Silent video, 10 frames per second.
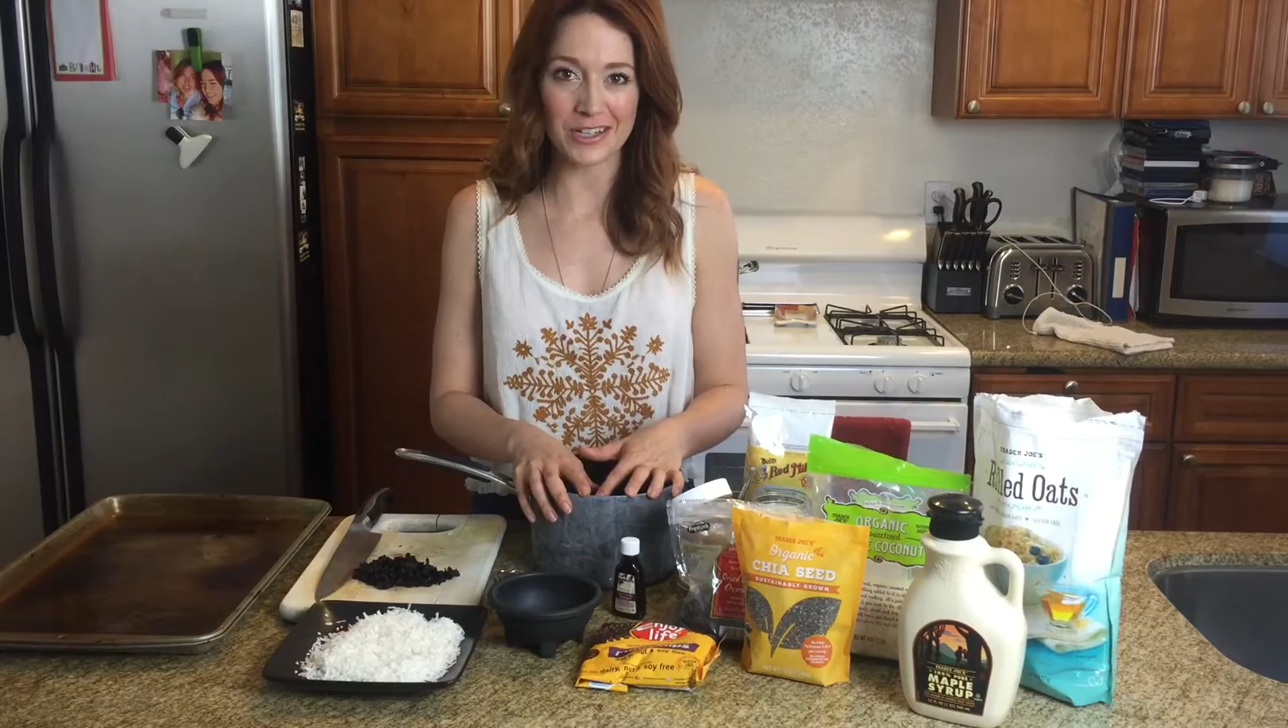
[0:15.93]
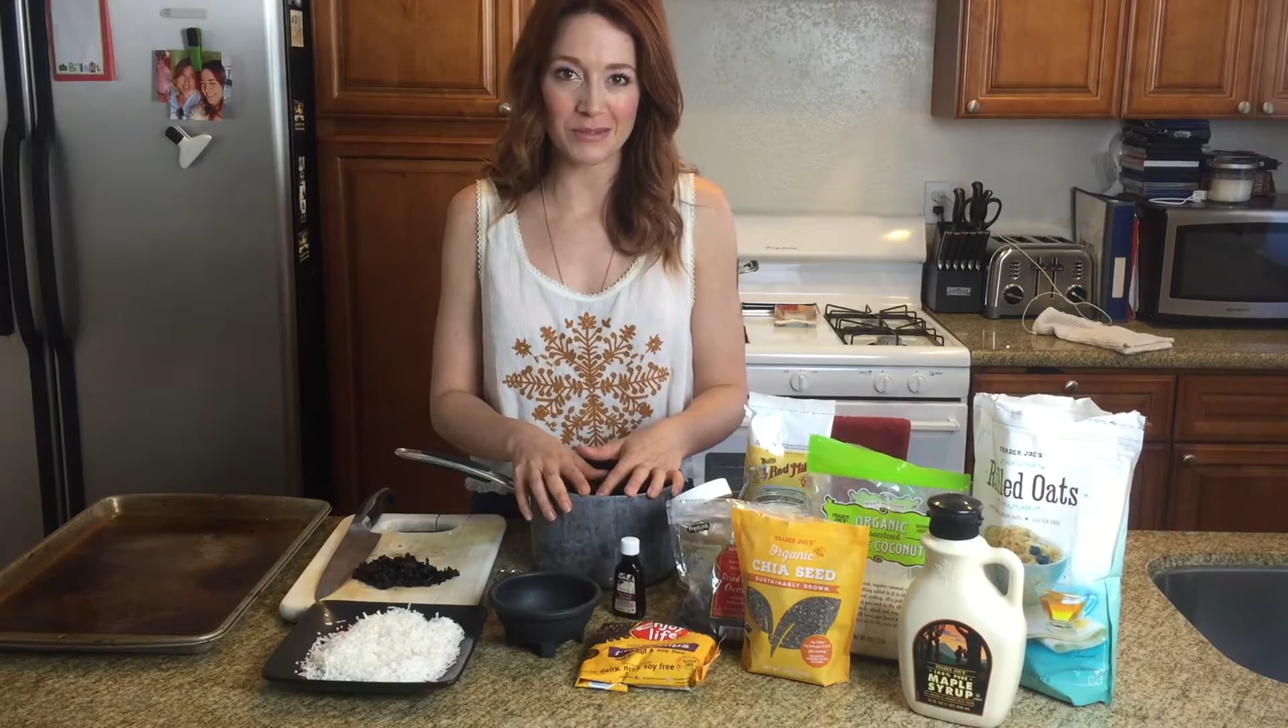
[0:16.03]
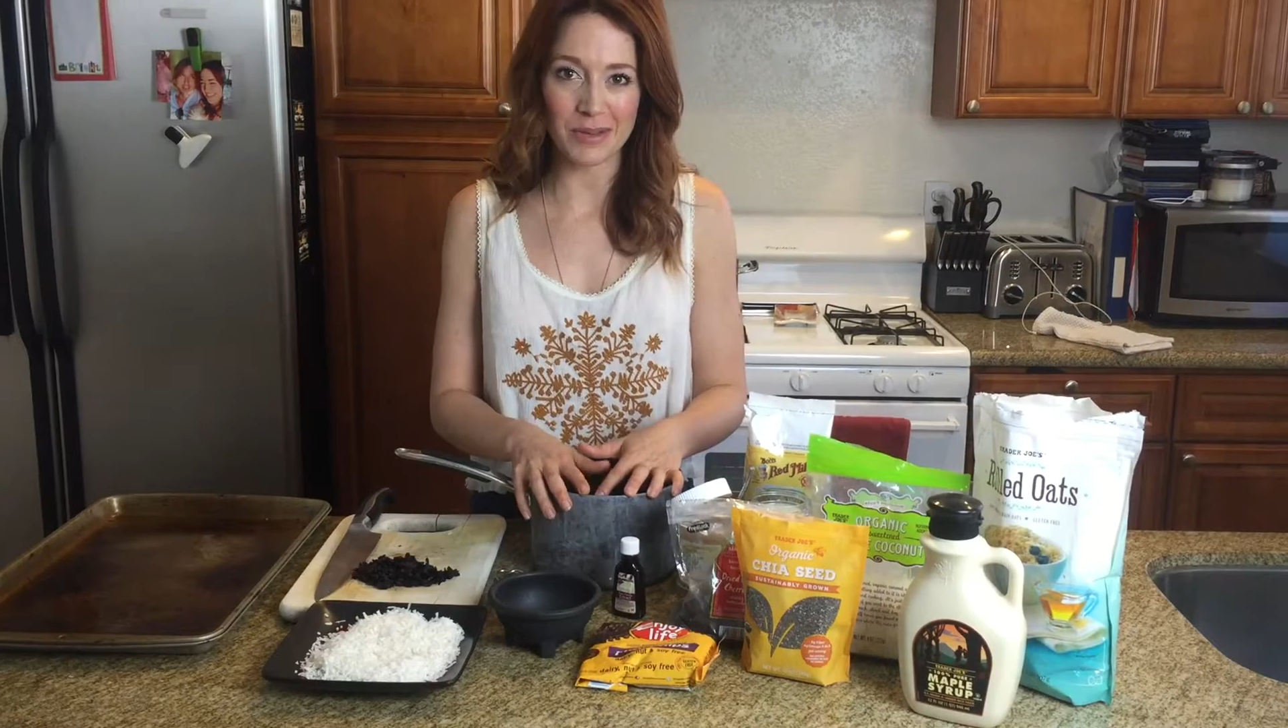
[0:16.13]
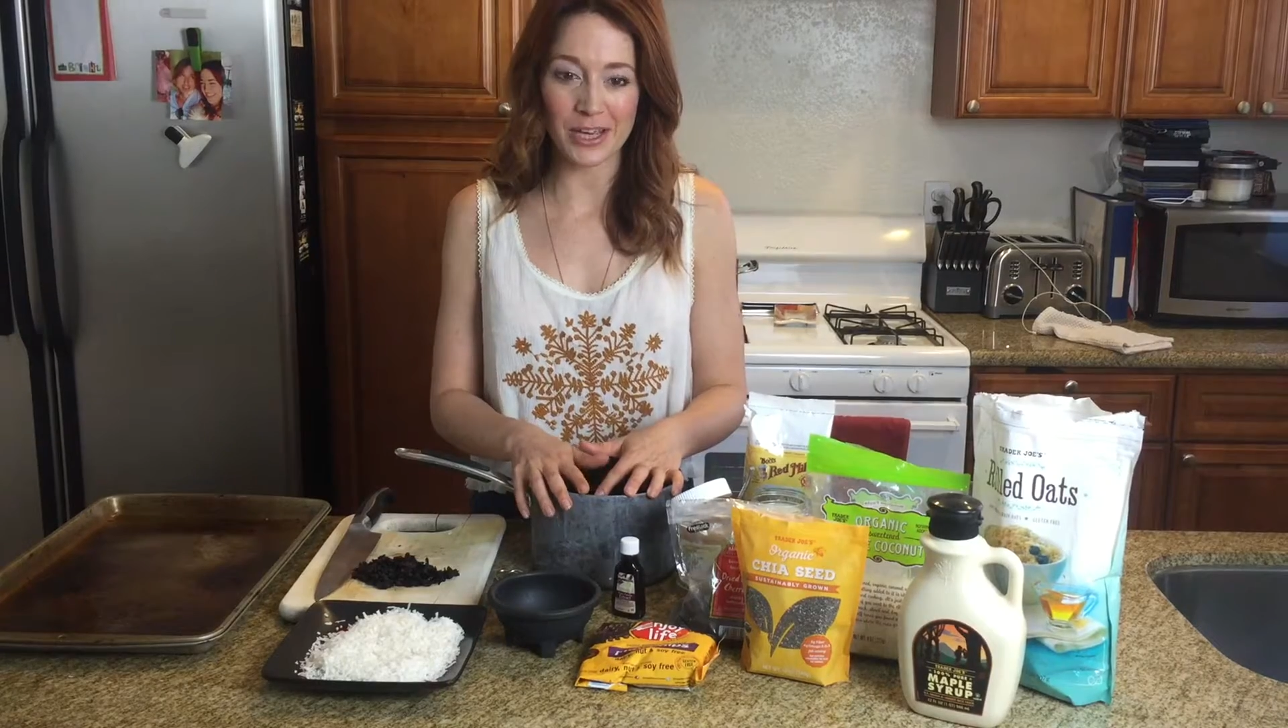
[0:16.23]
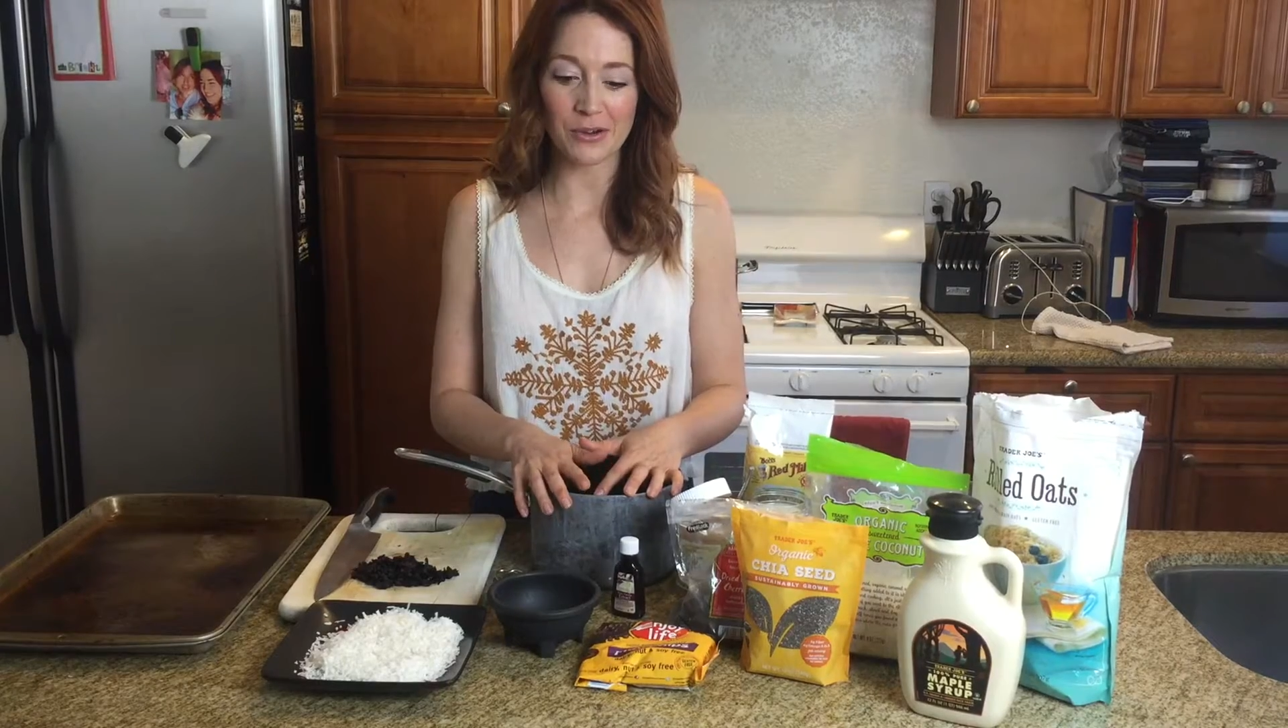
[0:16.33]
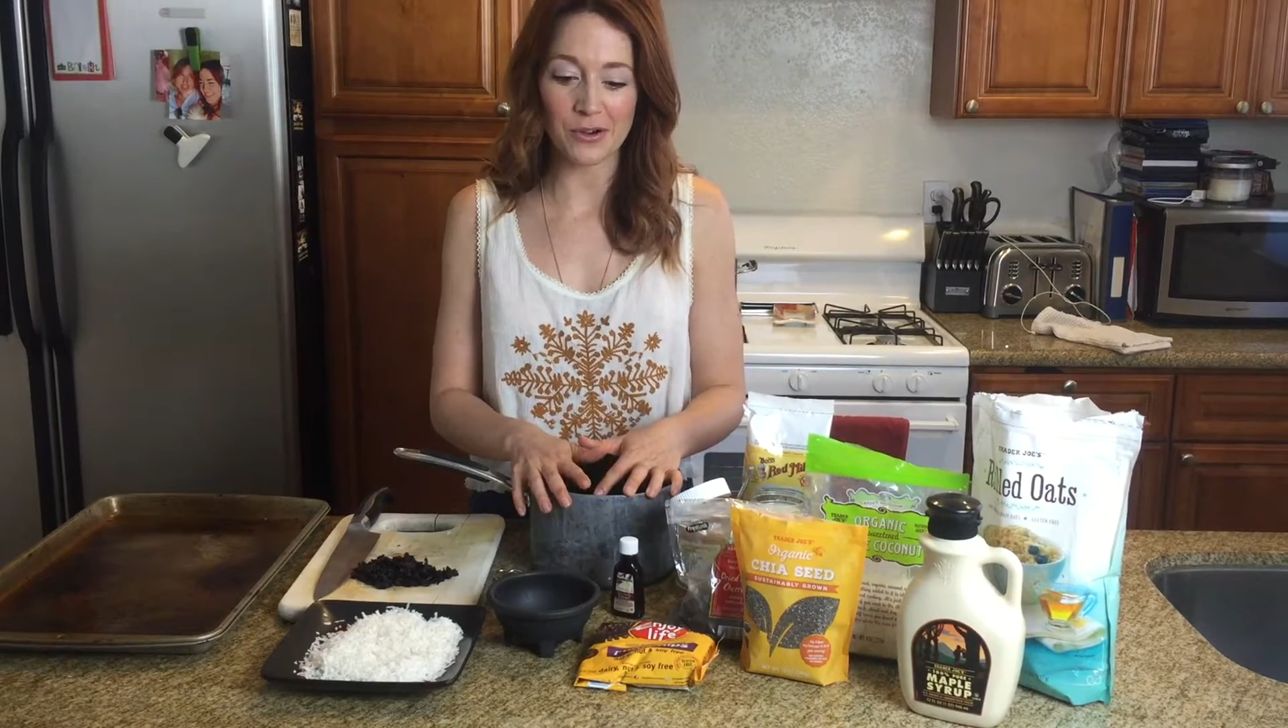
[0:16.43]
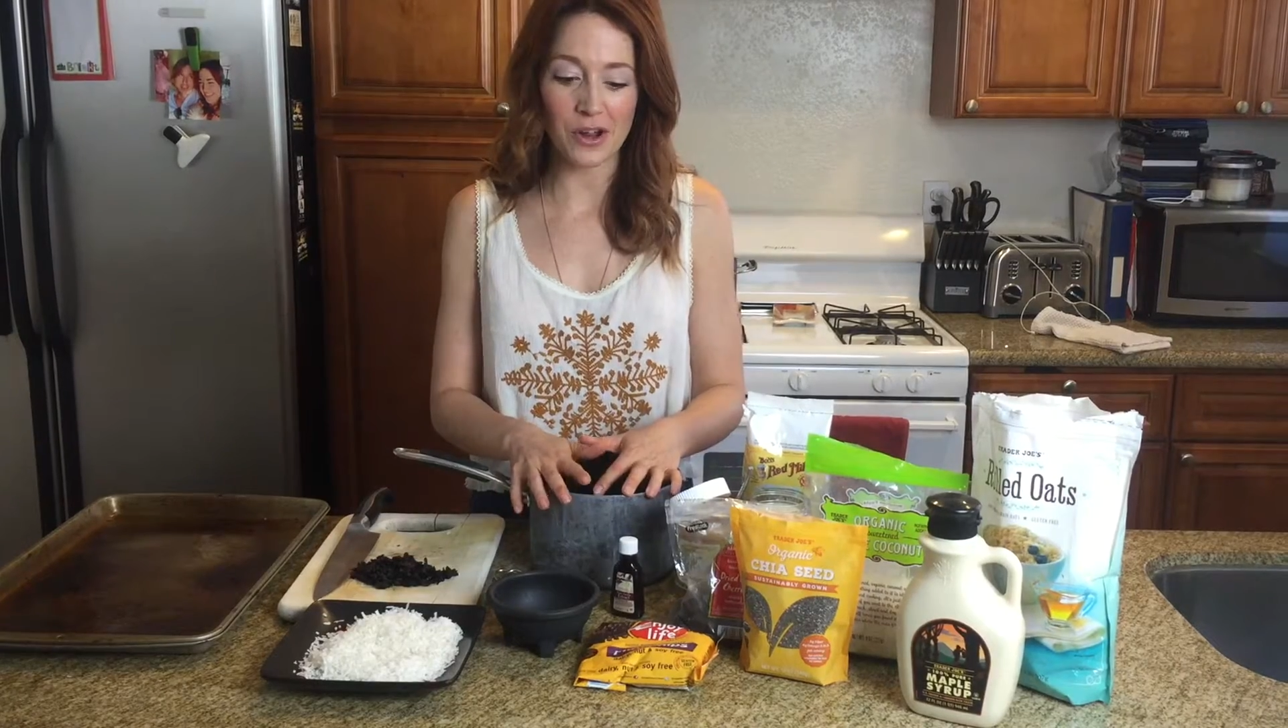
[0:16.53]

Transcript: recipe going